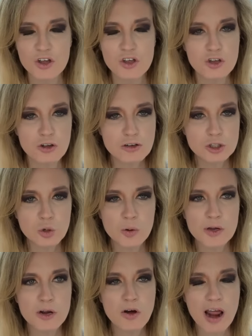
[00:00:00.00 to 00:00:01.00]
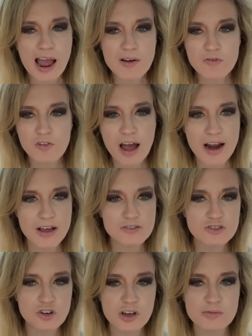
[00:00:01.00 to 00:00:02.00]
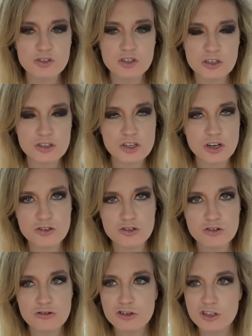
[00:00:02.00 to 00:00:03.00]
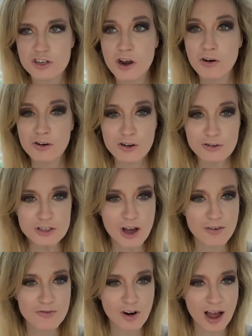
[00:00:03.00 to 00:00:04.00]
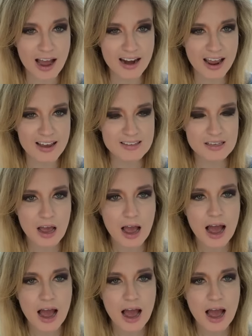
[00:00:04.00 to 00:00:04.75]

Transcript: Usually, we don't have Friday streams because there's usually no news on Fridays.